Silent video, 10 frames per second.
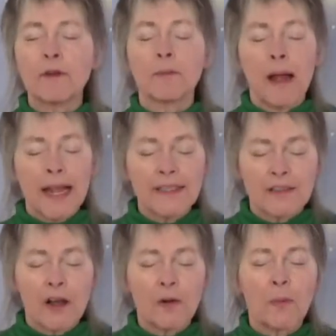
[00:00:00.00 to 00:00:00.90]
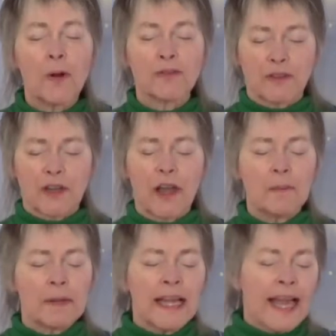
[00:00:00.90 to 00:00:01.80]
your mind talk wants to
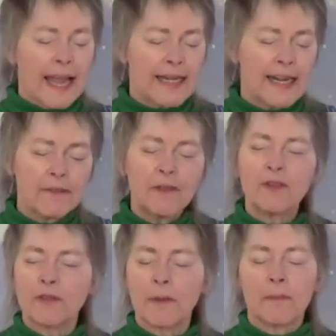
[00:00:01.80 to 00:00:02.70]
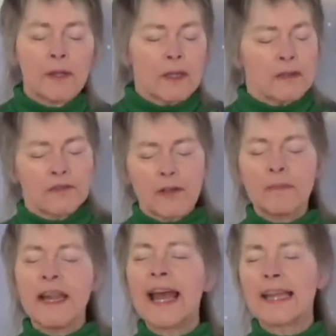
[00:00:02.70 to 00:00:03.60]
come and give you some
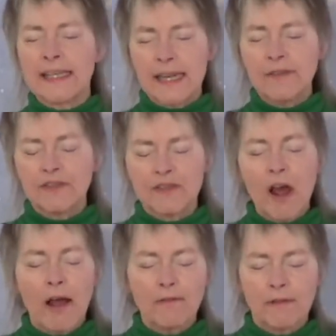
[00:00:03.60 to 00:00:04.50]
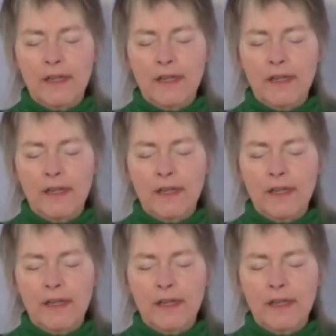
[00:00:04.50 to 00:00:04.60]
negative stuff.